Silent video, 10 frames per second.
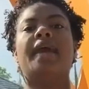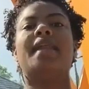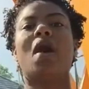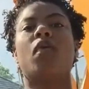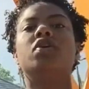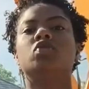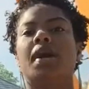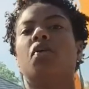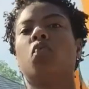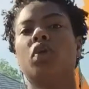and I wouldn't
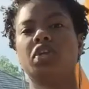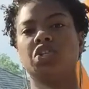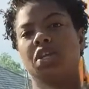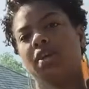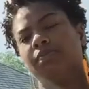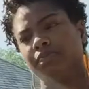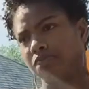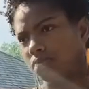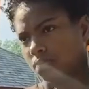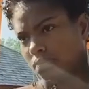try to rush it
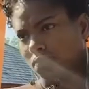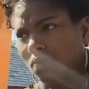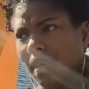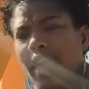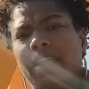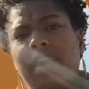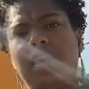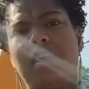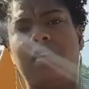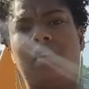and get
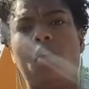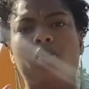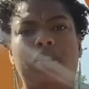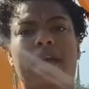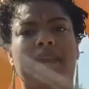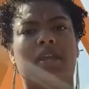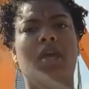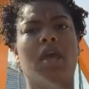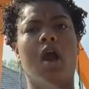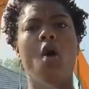it go like,
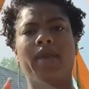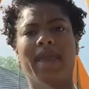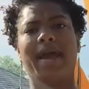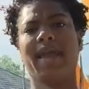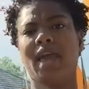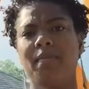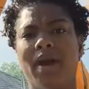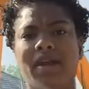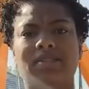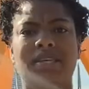okay, I had
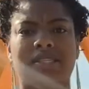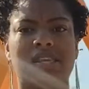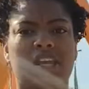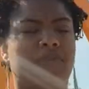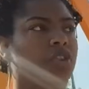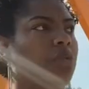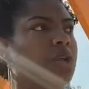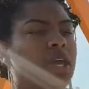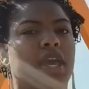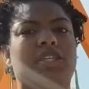my test locks for
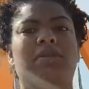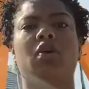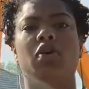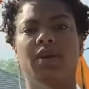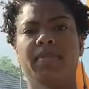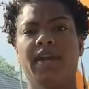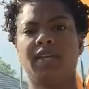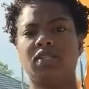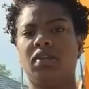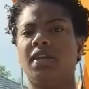3 days, let me go get my
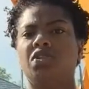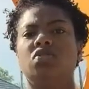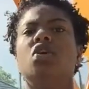installation.